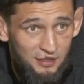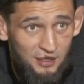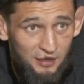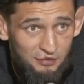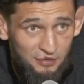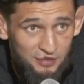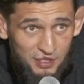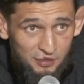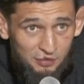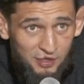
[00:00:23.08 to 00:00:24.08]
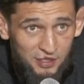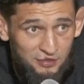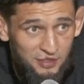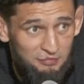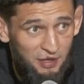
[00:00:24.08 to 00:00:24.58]
Of course, everyone
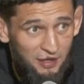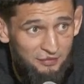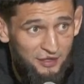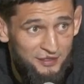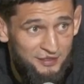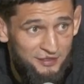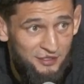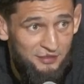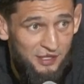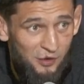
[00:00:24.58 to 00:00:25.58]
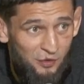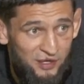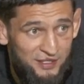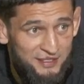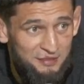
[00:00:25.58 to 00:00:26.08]
look at my fights, you know.
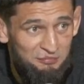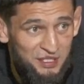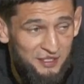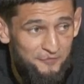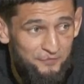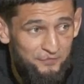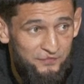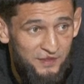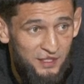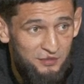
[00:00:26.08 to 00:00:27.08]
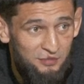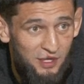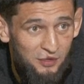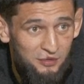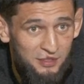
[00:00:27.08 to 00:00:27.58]
Everyone see me. That's
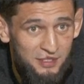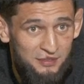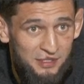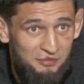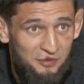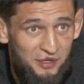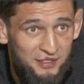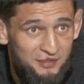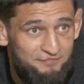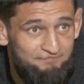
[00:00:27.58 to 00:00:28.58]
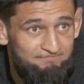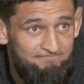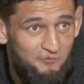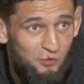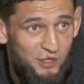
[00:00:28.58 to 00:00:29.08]
why everyone
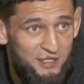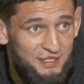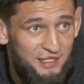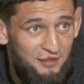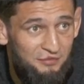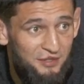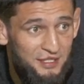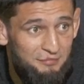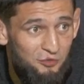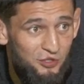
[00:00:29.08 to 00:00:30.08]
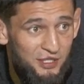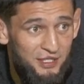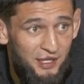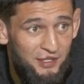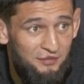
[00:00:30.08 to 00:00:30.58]
want to see that fight more than
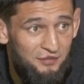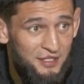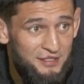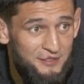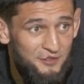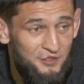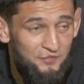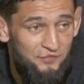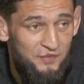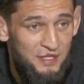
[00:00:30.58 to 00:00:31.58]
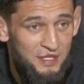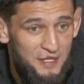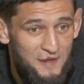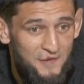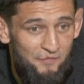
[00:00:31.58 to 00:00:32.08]
the other fights, you
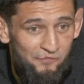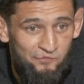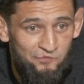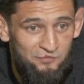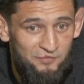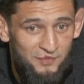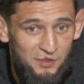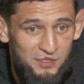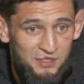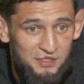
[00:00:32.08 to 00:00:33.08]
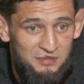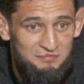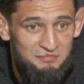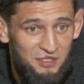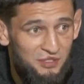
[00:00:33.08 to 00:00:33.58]
know.
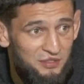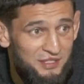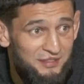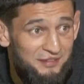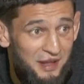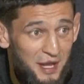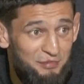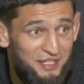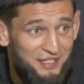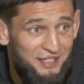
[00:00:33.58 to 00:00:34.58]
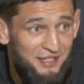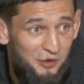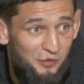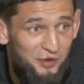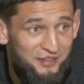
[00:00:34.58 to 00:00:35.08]
Because I'm the king.
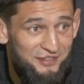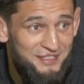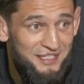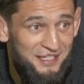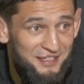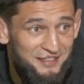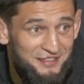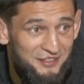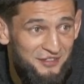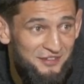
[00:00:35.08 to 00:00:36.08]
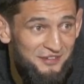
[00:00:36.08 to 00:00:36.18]
Everyone wants to see kings, you know.